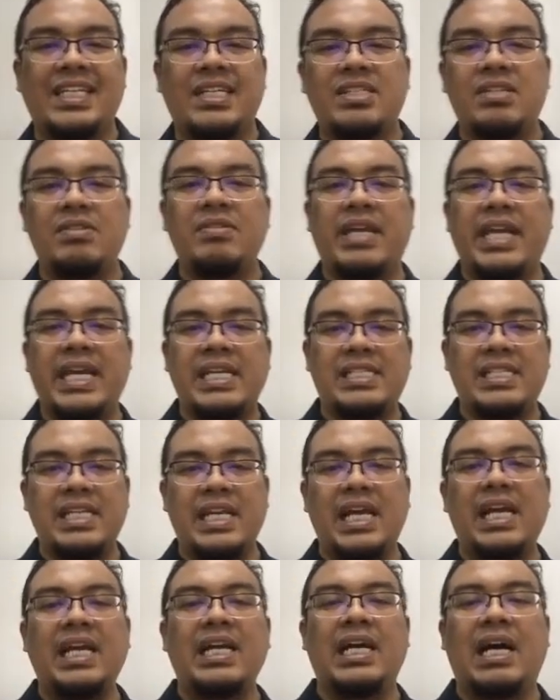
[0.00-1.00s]
So you can
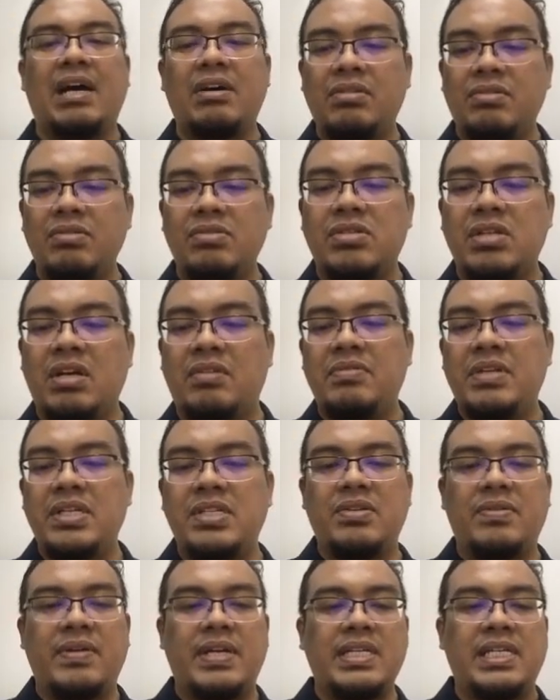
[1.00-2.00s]
see how to solve
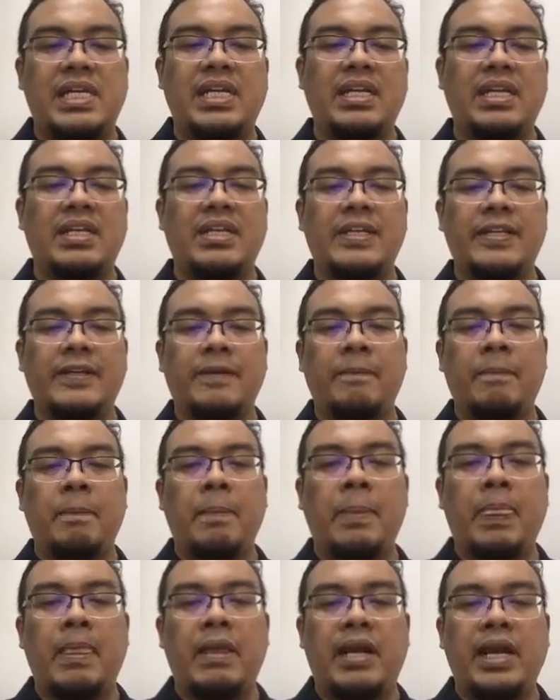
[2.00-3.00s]
this question,
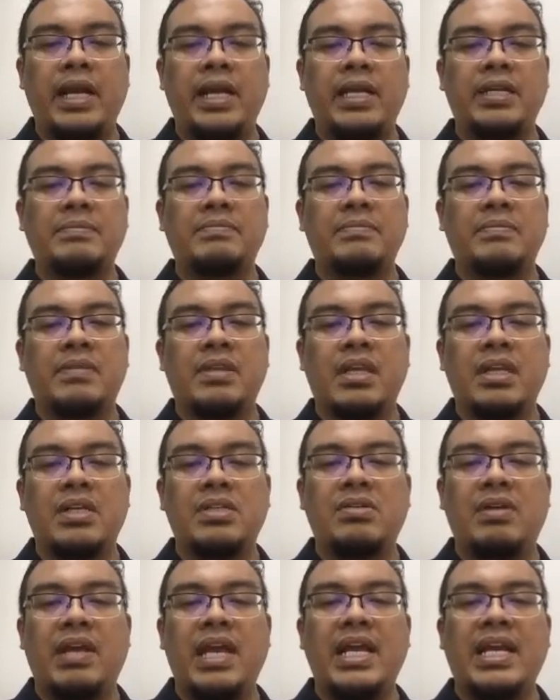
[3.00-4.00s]
right?
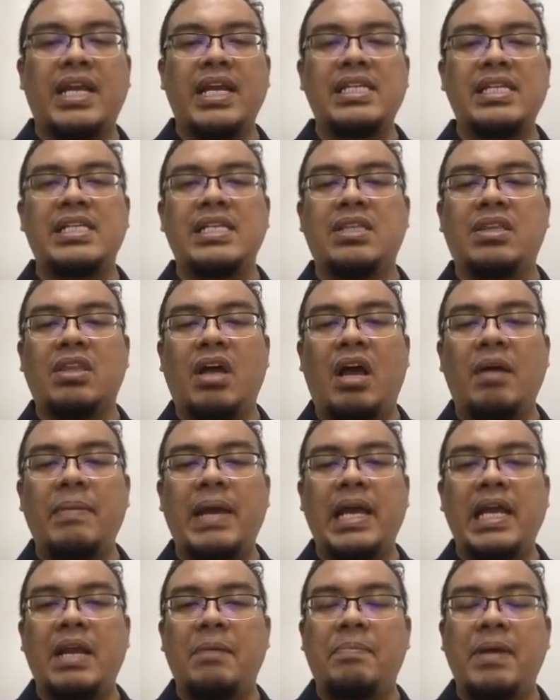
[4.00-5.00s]
So increase in Tom,
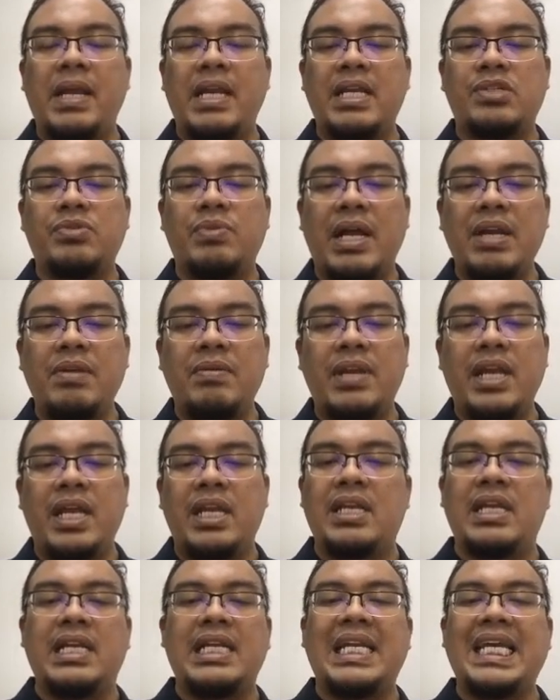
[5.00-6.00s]
I repeat, is 1
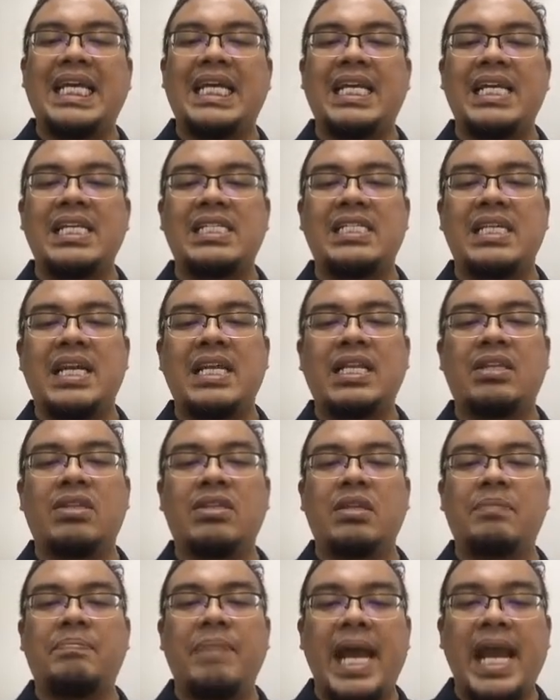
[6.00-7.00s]
unit. Decrease in
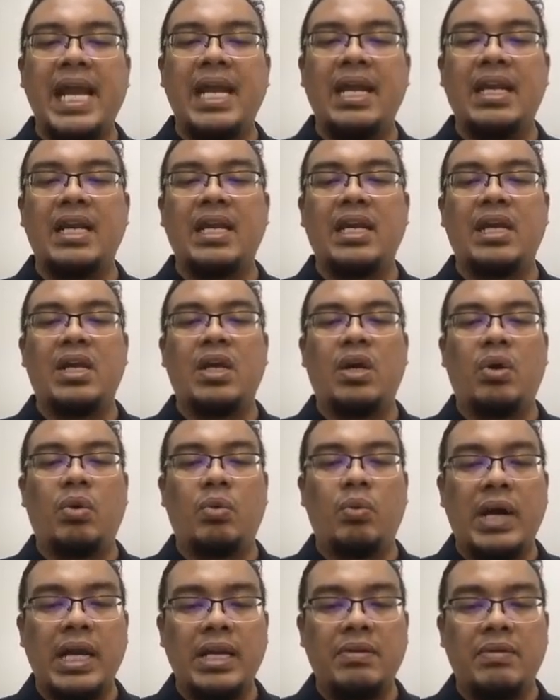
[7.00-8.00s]
Ben,
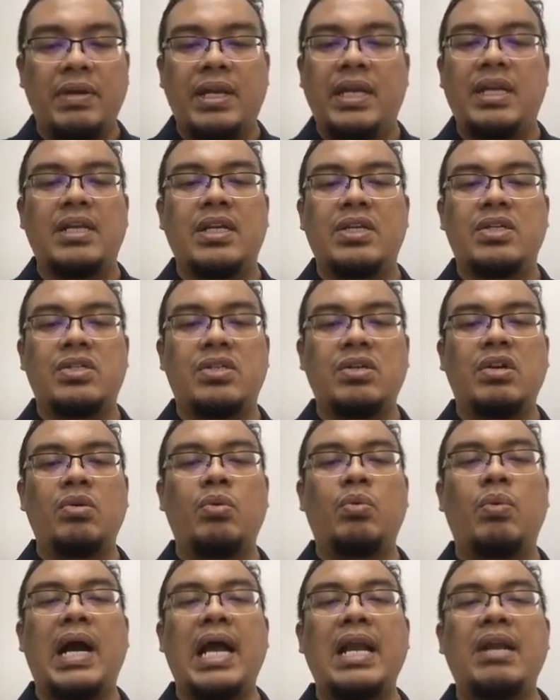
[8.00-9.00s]
1 unit.
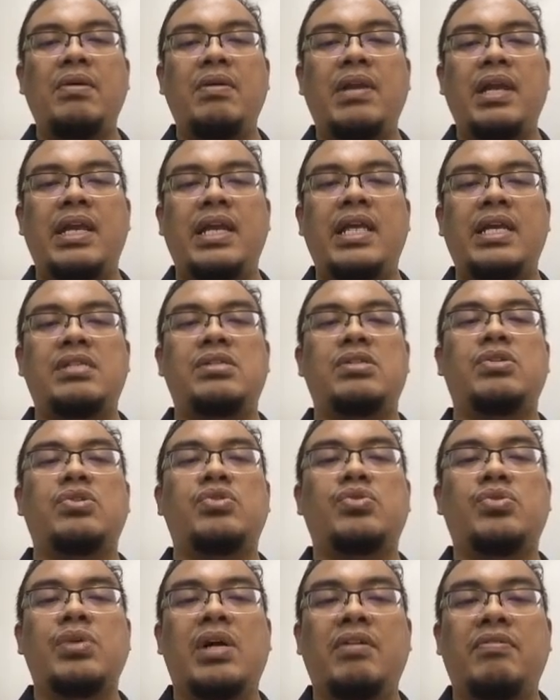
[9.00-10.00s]
So 1 unit is
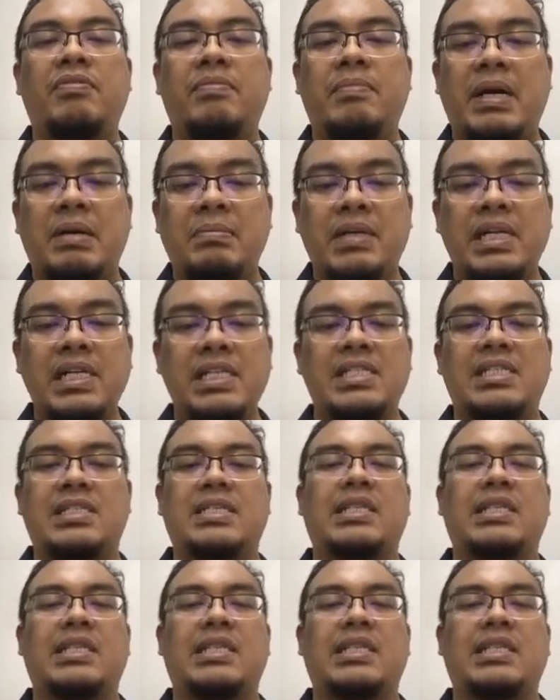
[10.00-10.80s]
12 marbles.